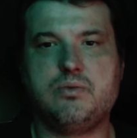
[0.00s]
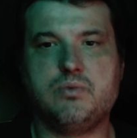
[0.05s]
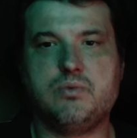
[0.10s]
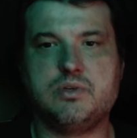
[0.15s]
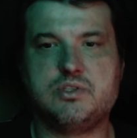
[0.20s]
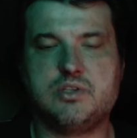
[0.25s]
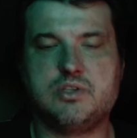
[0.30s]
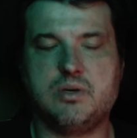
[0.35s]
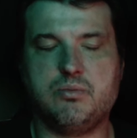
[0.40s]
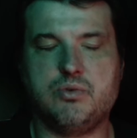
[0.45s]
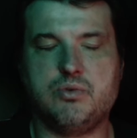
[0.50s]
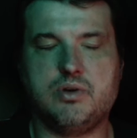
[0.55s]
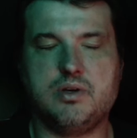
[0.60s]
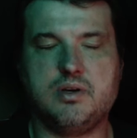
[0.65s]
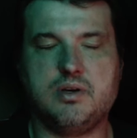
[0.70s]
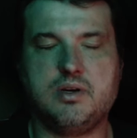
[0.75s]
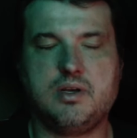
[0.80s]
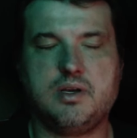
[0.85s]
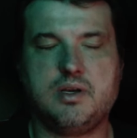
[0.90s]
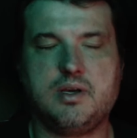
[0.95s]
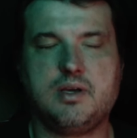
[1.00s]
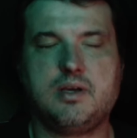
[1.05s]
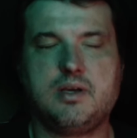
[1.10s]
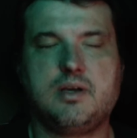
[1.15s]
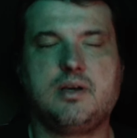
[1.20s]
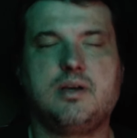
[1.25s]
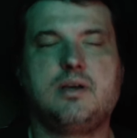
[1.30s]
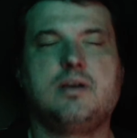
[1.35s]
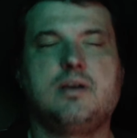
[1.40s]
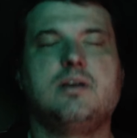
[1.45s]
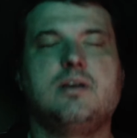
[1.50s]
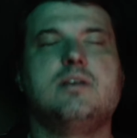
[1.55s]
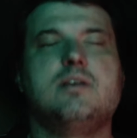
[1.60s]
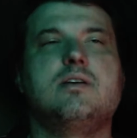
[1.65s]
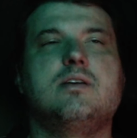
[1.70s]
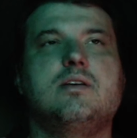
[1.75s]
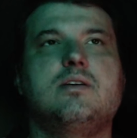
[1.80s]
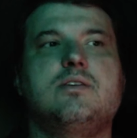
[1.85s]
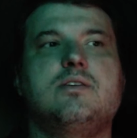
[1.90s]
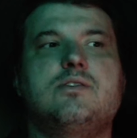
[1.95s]
someone.
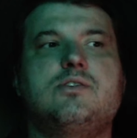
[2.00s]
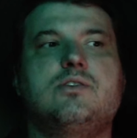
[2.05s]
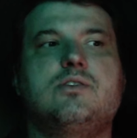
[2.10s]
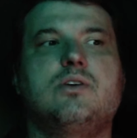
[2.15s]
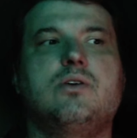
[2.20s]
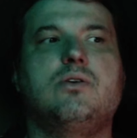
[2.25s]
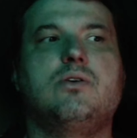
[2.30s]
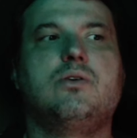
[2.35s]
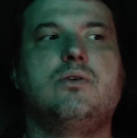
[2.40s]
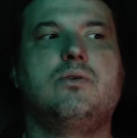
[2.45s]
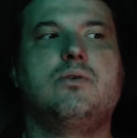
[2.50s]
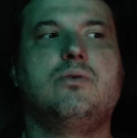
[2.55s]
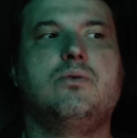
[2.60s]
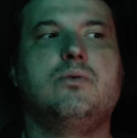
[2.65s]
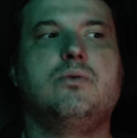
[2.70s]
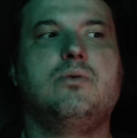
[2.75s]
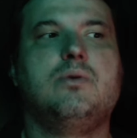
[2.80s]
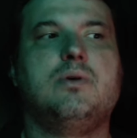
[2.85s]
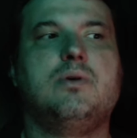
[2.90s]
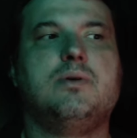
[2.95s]
So